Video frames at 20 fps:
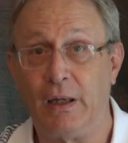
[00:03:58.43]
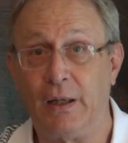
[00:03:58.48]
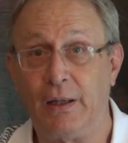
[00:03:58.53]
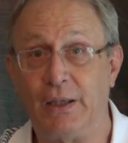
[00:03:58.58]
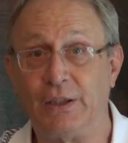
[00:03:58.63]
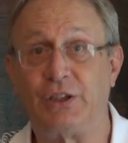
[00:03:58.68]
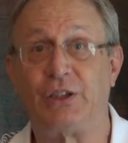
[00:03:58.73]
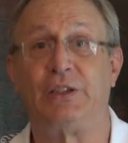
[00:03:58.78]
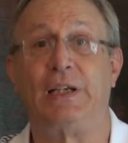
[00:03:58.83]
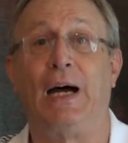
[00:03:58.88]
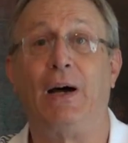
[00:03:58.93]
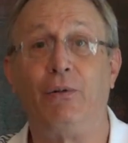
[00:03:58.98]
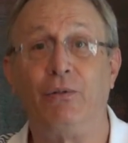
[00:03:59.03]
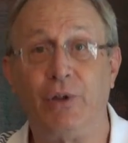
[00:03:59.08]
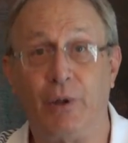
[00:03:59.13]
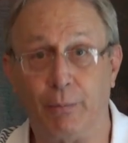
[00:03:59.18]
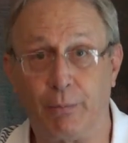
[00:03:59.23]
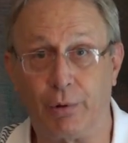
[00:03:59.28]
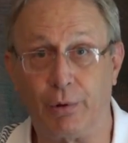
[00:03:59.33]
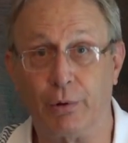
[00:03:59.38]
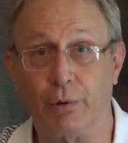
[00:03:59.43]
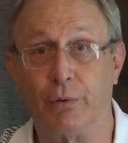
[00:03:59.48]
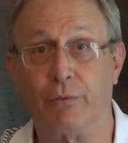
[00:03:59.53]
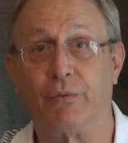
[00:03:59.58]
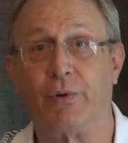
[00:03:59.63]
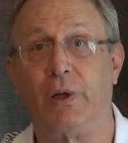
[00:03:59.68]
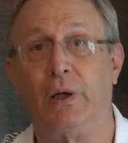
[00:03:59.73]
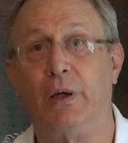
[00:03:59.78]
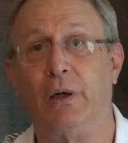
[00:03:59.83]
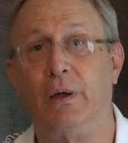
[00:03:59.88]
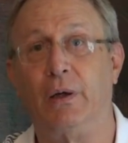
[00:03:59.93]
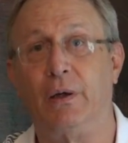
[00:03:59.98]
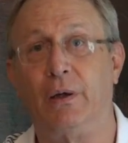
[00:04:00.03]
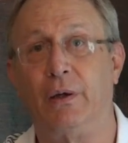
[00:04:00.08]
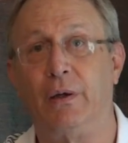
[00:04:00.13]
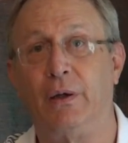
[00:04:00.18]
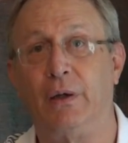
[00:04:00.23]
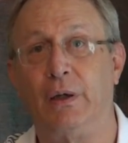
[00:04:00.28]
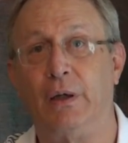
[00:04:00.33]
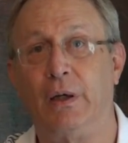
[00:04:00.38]
The sound improved.
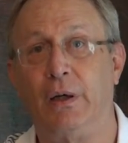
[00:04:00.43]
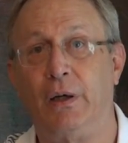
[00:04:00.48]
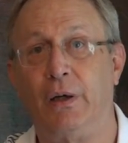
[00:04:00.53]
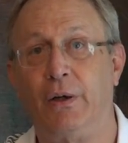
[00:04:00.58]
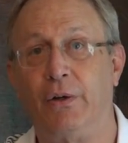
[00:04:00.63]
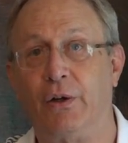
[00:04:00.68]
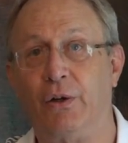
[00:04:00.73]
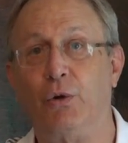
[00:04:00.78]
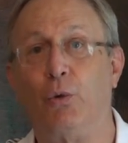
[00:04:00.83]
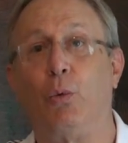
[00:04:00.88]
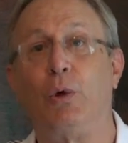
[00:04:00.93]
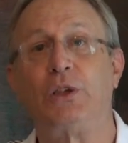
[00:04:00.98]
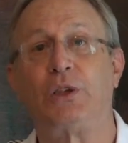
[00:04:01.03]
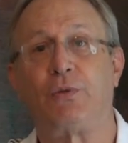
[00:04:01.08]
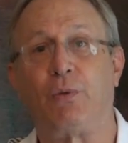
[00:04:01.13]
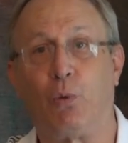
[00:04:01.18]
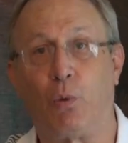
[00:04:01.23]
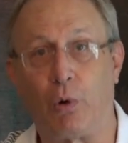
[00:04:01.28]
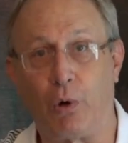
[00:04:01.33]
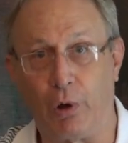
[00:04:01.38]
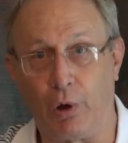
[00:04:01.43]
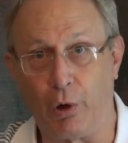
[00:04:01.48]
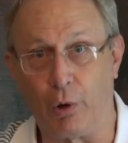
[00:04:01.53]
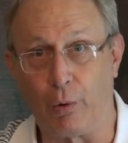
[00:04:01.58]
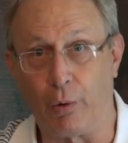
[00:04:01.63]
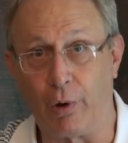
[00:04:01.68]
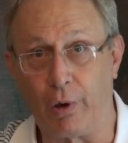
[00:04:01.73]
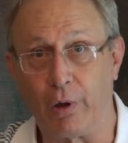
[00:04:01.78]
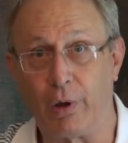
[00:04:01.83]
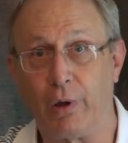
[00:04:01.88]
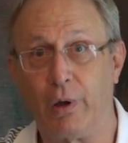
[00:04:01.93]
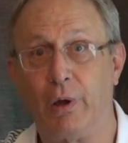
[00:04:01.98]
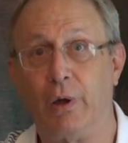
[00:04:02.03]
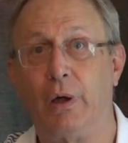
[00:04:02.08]
The noise floor lowered.